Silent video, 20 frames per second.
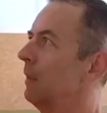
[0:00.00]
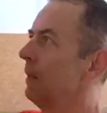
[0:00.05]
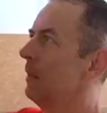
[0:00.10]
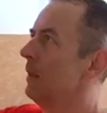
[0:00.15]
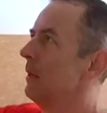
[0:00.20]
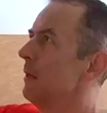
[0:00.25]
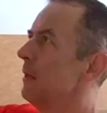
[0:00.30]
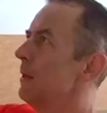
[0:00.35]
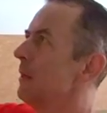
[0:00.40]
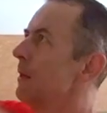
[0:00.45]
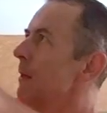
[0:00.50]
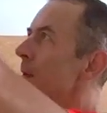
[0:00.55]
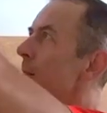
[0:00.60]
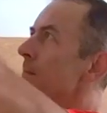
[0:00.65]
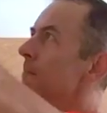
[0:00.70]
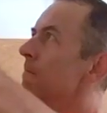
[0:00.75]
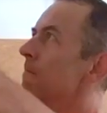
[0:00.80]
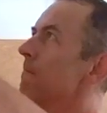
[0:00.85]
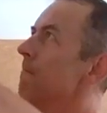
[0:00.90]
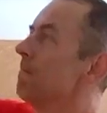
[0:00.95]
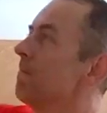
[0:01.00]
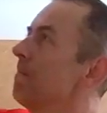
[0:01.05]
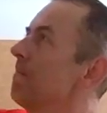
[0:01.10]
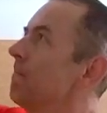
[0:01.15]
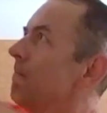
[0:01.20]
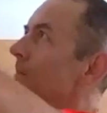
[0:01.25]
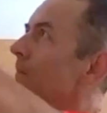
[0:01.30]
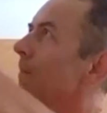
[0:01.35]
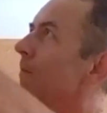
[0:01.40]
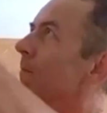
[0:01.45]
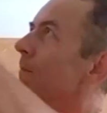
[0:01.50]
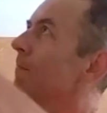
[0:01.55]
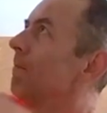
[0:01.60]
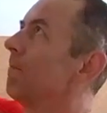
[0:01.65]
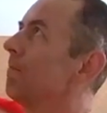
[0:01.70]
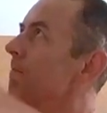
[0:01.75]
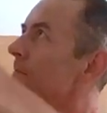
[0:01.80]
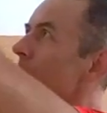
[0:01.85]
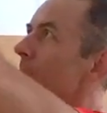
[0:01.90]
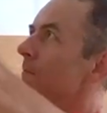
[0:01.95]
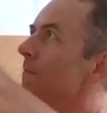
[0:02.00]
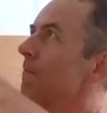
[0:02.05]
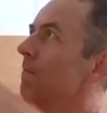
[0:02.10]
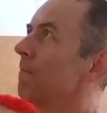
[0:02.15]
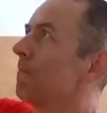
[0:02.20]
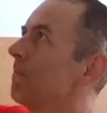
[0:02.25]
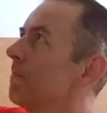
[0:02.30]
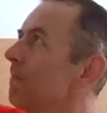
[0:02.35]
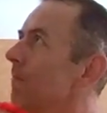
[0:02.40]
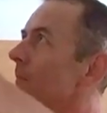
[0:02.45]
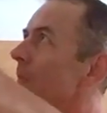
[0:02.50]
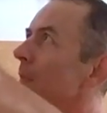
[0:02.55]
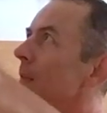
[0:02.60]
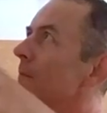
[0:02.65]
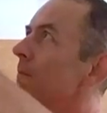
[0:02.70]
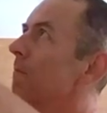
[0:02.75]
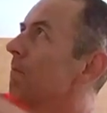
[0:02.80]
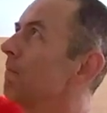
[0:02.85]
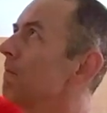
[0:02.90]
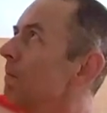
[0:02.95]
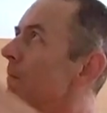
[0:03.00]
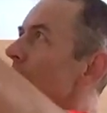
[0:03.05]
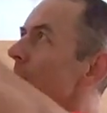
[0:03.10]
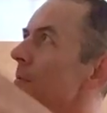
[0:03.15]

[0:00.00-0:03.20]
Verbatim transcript: your fingers, wrist, uh, pectoral muscles and shoulders get